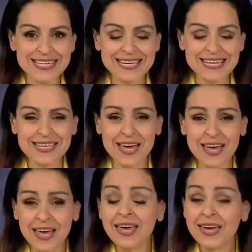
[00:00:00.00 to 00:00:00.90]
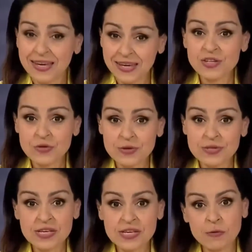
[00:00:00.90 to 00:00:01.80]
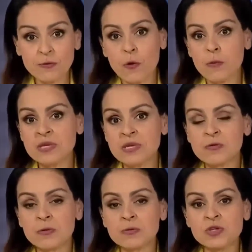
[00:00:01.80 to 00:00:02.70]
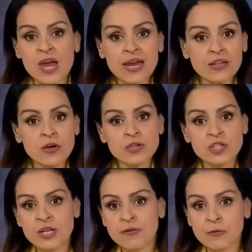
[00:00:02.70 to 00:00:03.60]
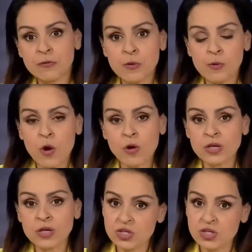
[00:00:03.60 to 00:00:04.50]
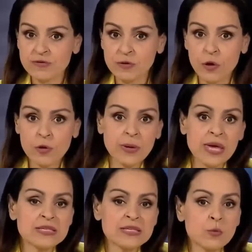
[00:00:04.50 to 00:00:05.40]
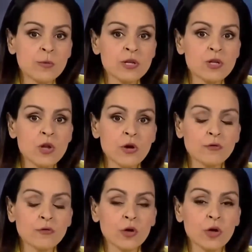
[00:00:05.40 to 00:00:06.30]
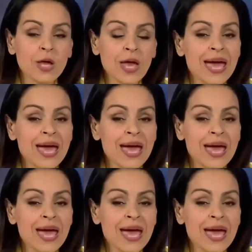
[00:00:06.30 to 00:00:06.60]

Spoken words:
Yes, interesting performance from J-Lo, Jenny from the Block, Jennifer Lopez, the woman known for her